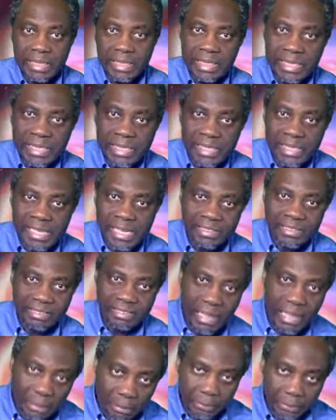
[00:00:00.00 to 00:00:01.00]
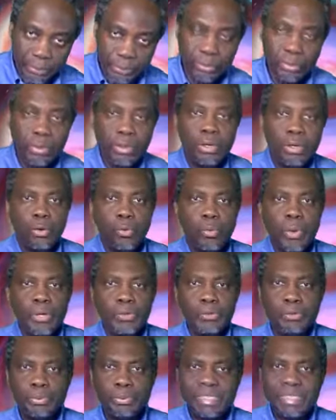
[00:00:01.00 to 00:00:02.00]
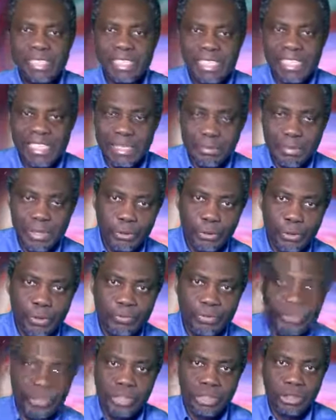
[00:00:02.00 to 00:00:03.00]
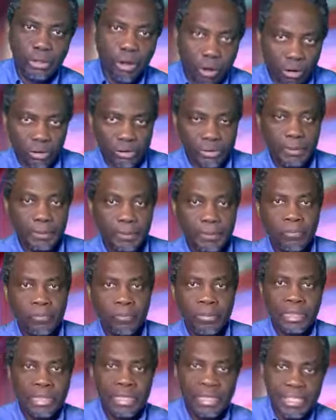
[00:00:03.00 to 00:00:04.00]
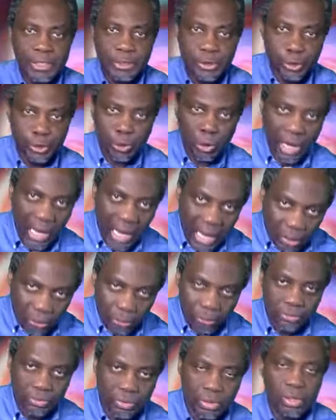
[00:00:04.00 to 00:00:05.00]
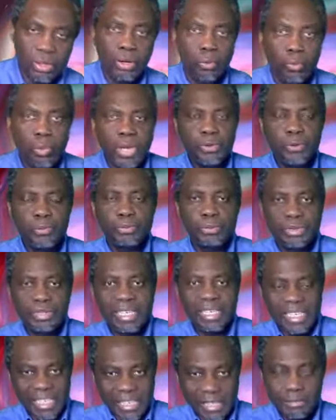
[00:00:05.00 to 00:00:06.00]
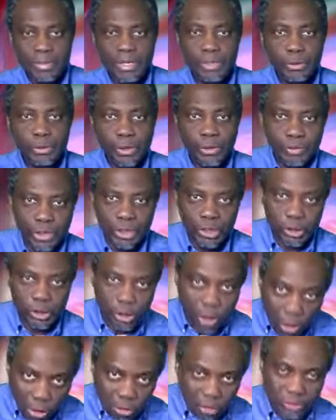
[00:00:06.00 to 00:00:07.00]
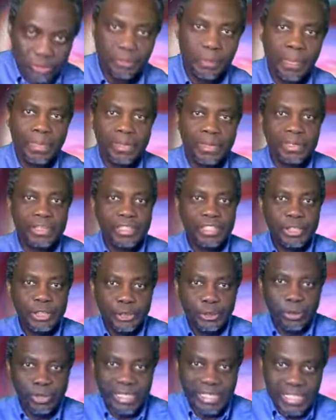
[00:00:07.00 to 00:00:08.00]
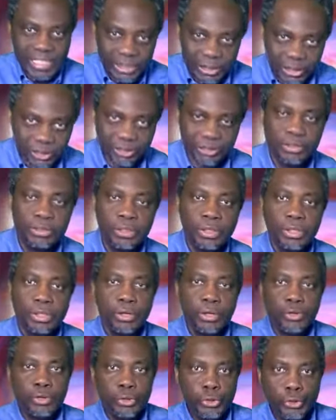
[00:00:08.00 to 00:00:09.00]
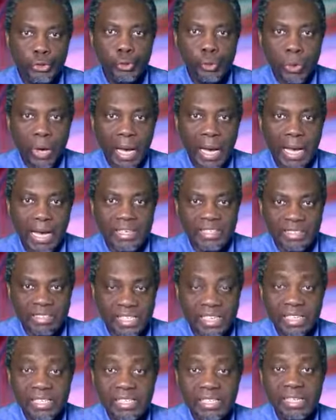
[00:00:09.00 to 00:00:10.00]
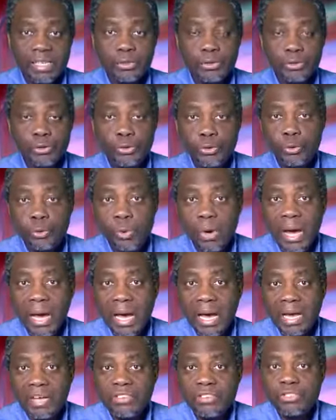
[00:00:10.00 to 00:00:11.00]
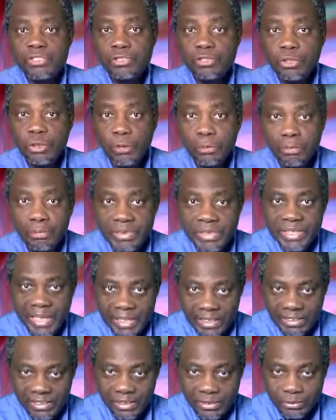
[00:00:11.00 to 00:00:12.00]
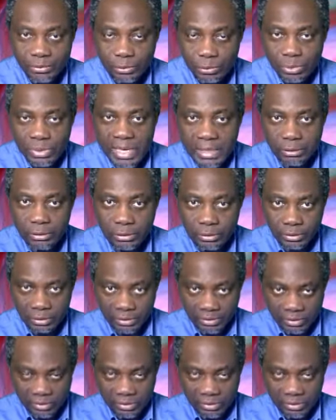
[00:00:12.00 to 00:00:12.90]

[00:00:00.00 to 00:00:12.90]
in a temple, when you put the image of a god in your house, when you put the image of a god in your nation, you are saying that you are subject to that god.